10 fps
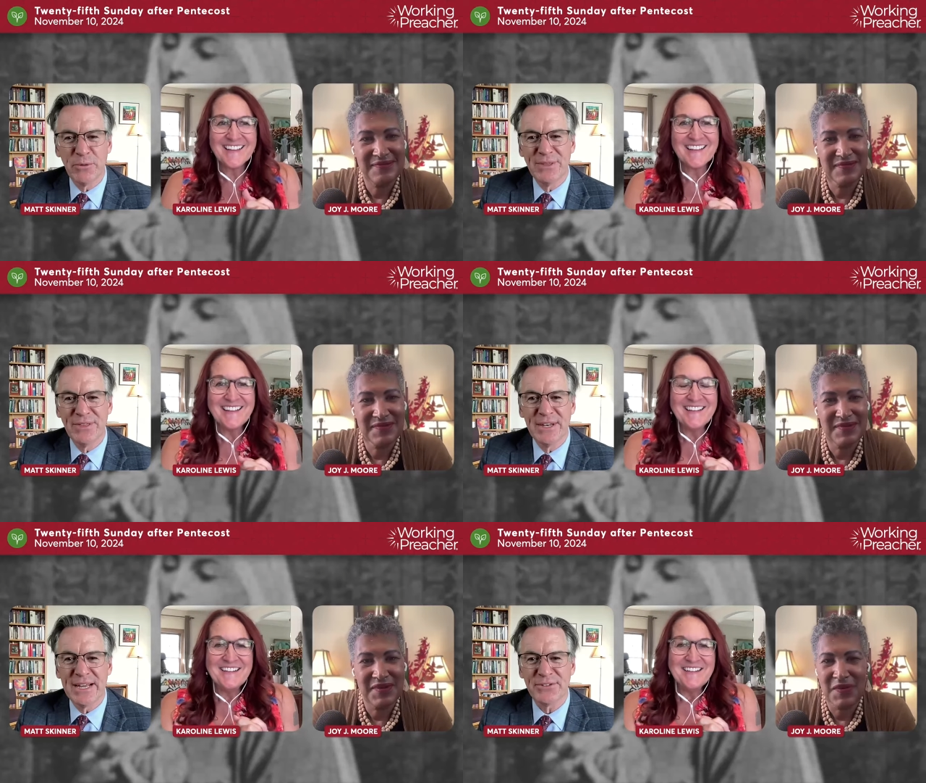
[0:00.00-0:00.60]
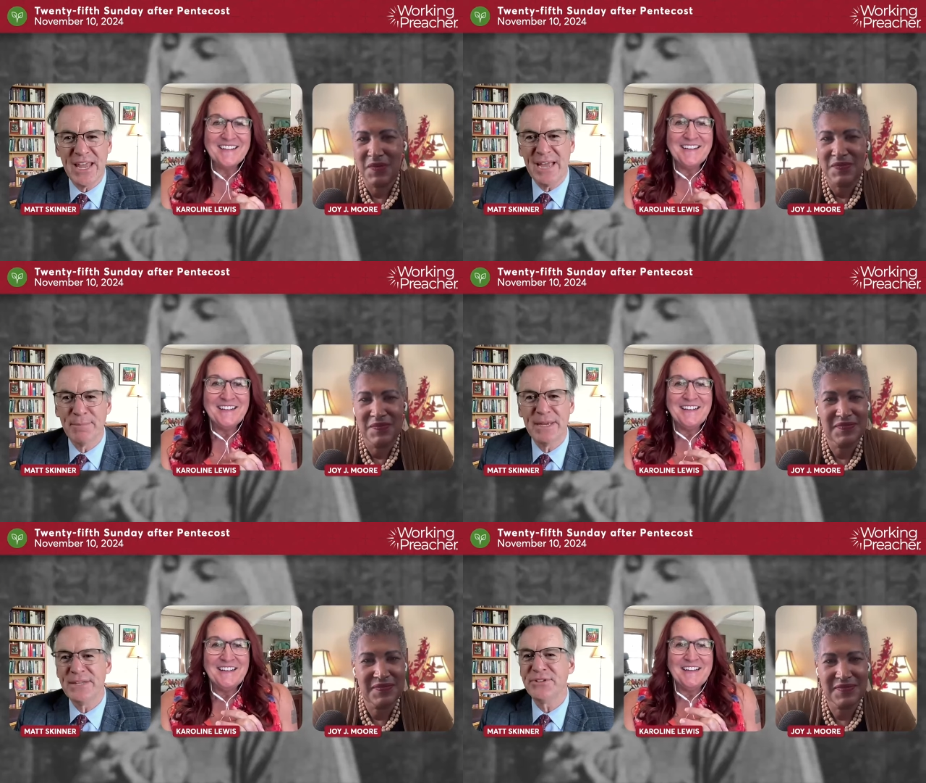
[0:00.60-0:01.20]
Speaker 1: when the next
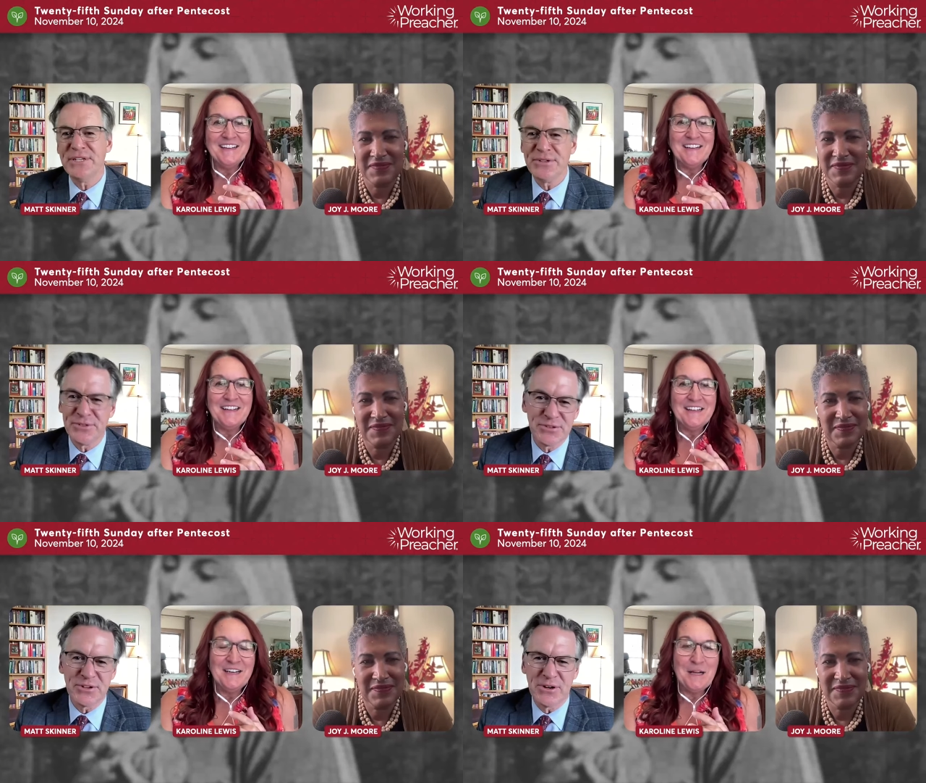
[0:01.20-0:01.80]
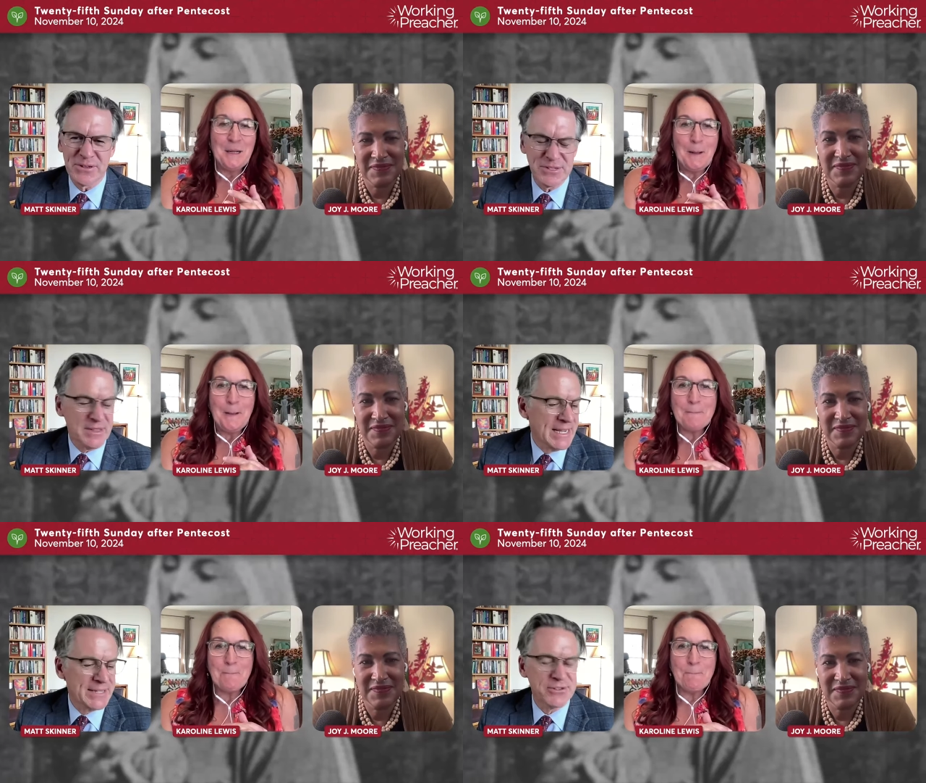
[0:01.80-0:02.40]
campaign season starts, and
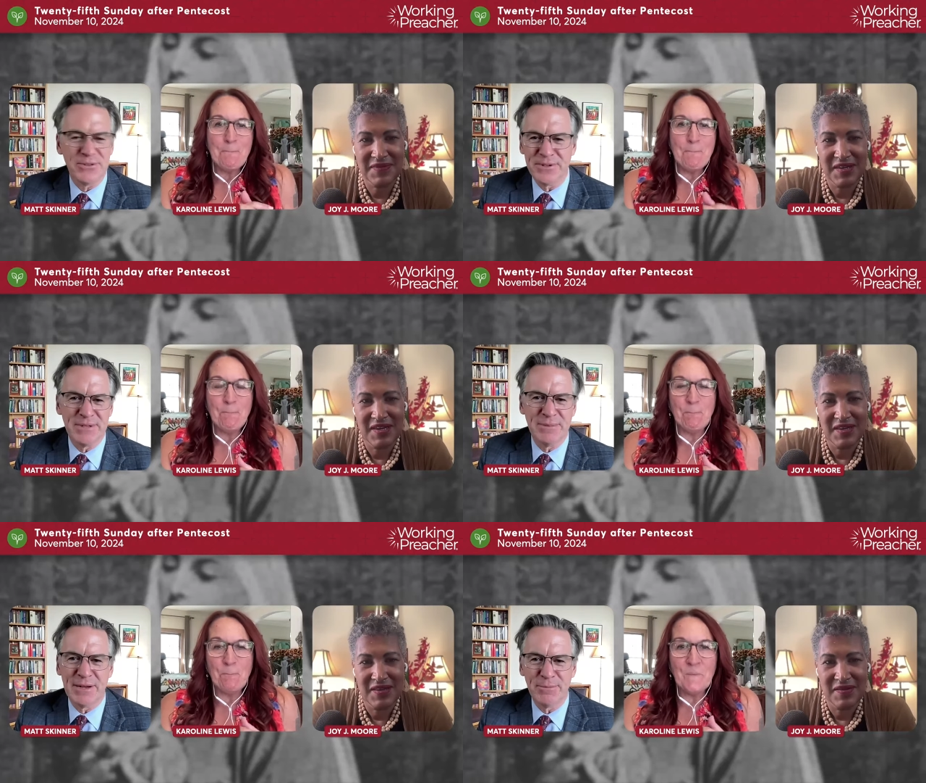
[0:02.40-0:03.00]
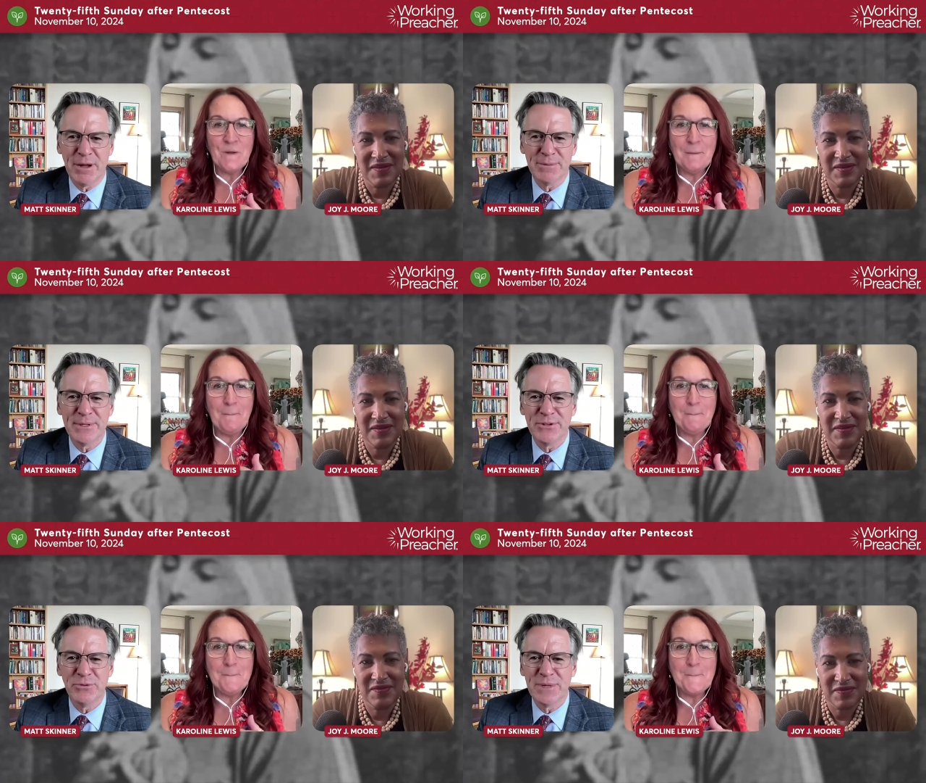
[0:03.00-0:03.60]
the answer is in about probably
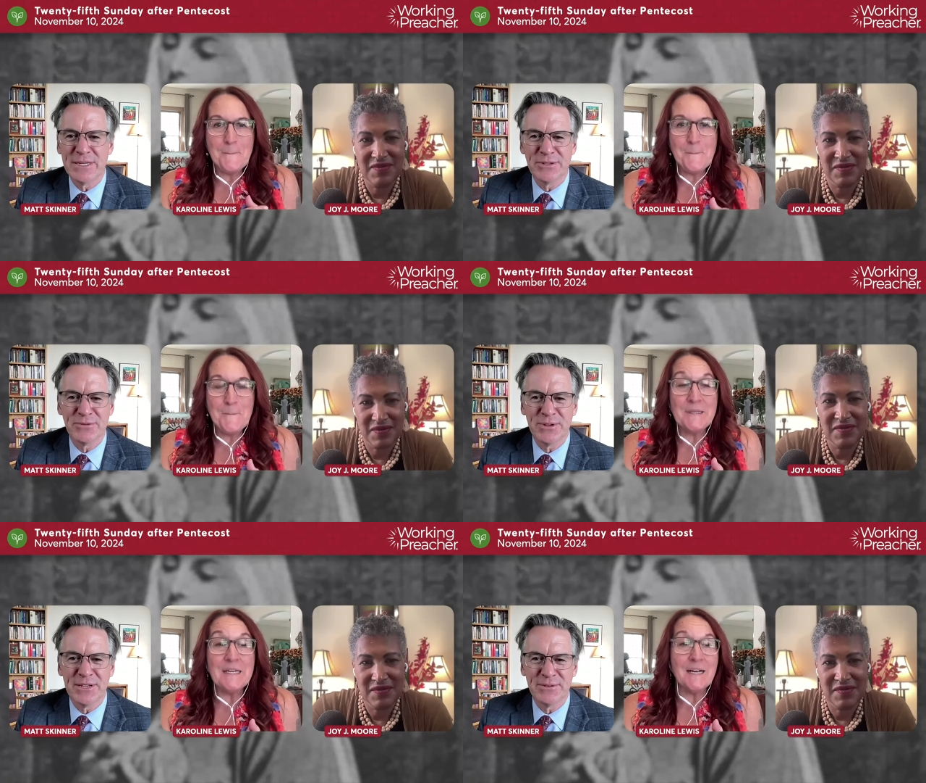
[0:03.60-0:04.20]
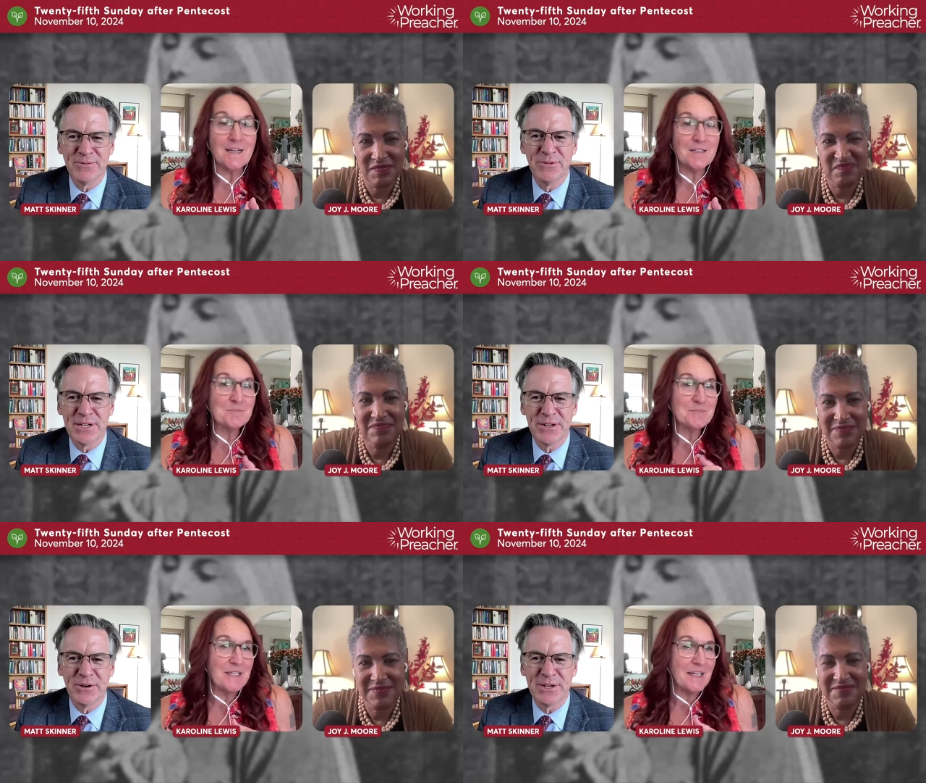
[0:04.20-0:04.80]
two months. We'll get, yeah, we'll get
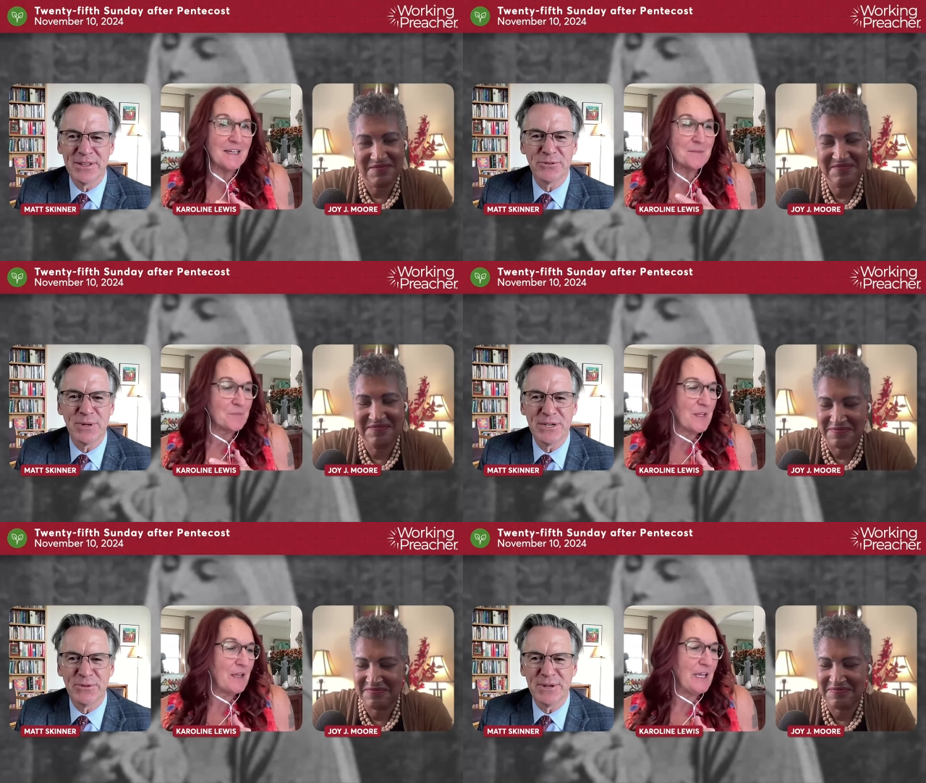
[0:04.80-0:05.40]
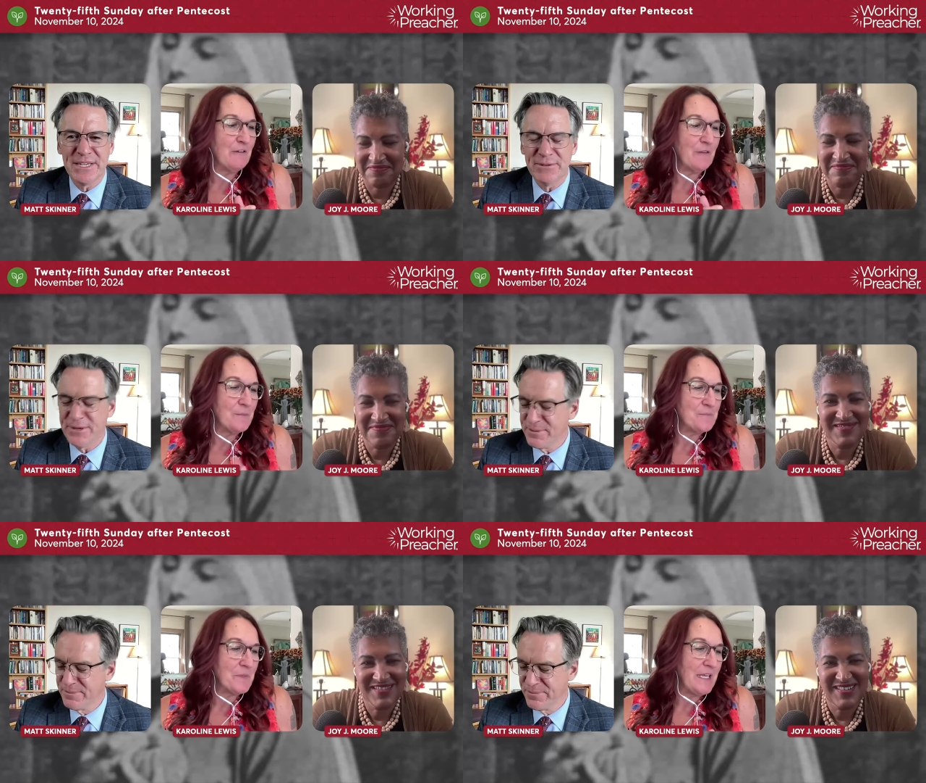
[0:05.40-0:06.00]
going yeah. If,
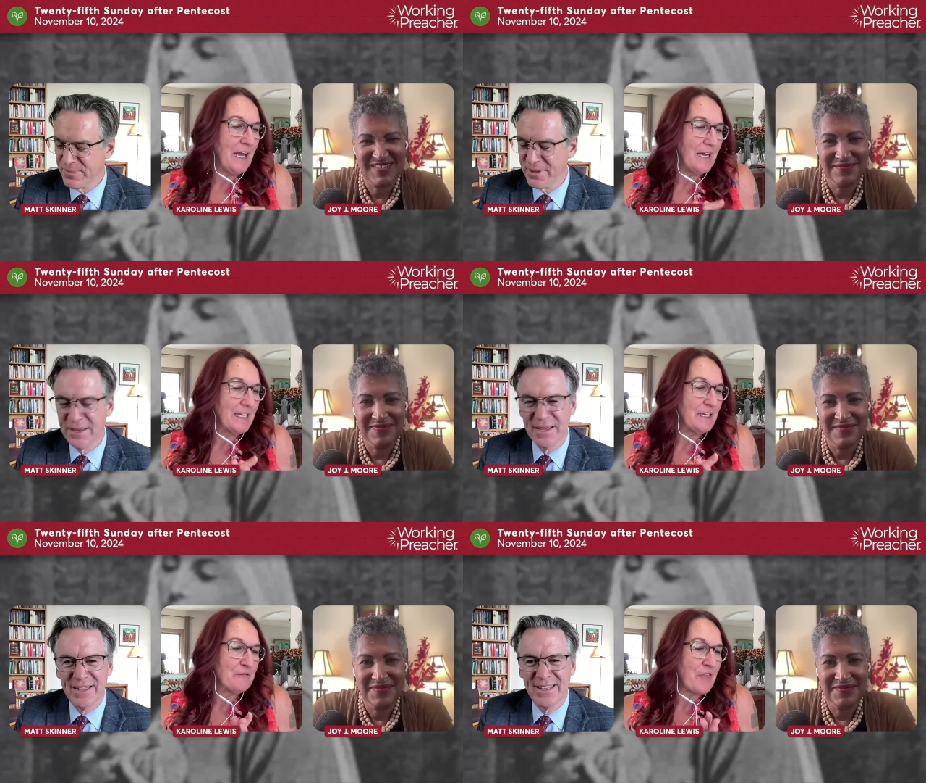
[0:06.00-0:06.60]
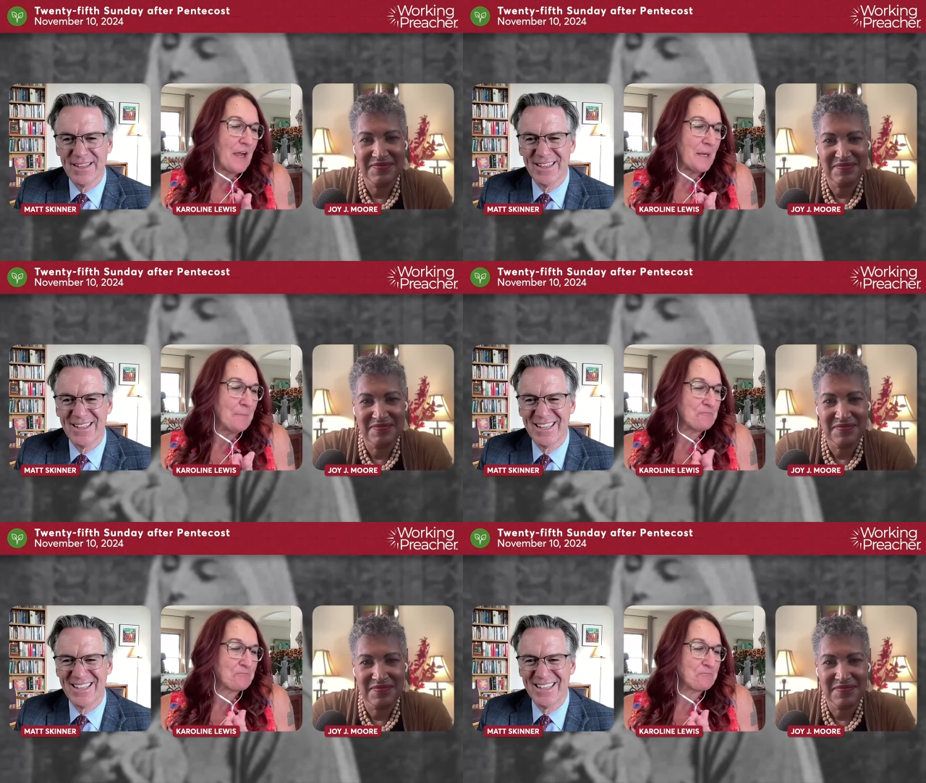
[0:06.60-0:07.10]
Speaker 2: yeah, if that.